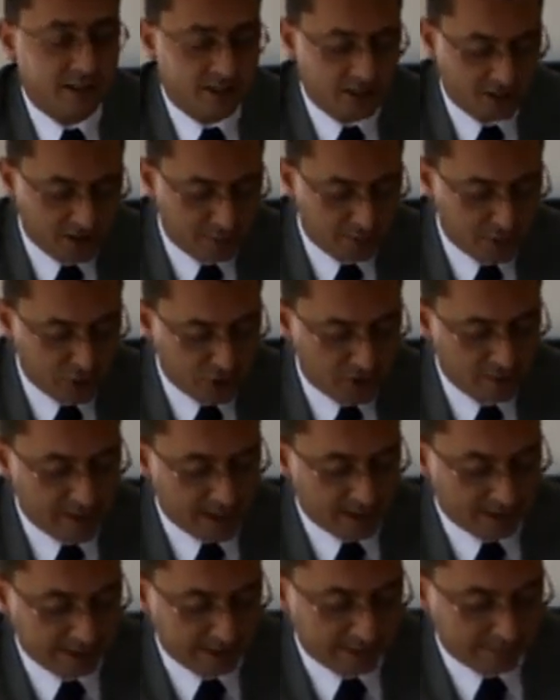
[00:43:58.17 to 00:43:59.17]
at the commercial
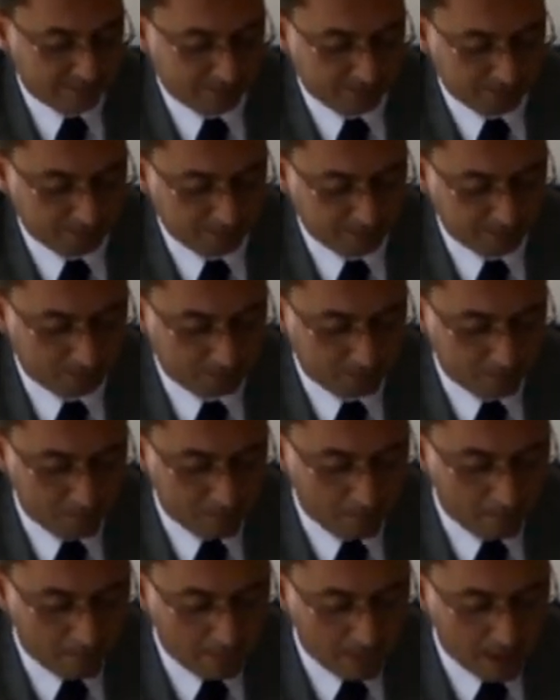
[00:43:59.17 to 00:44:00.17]
banks.
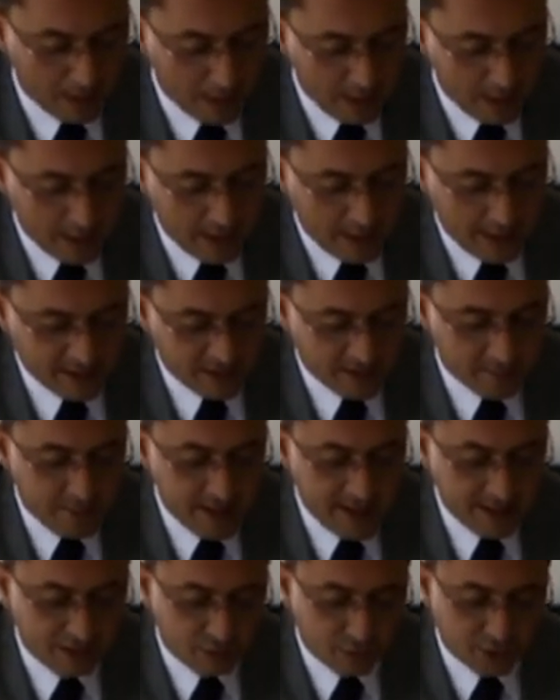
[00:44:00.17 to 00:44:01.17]
And the
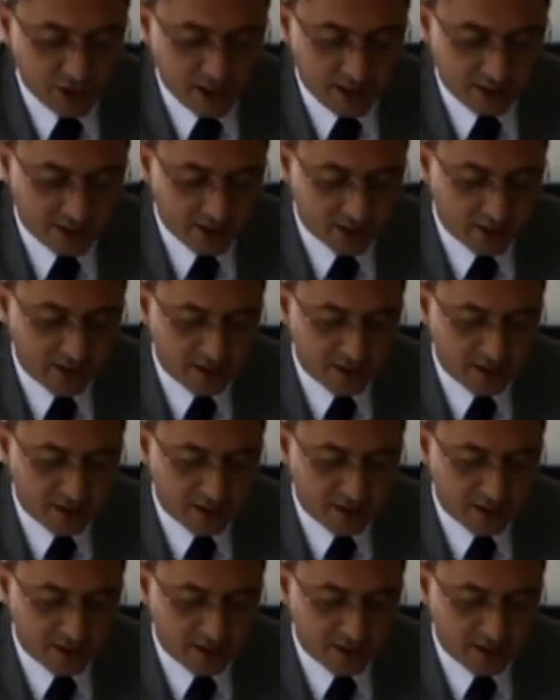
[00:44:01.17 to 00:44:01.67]
banks, which are the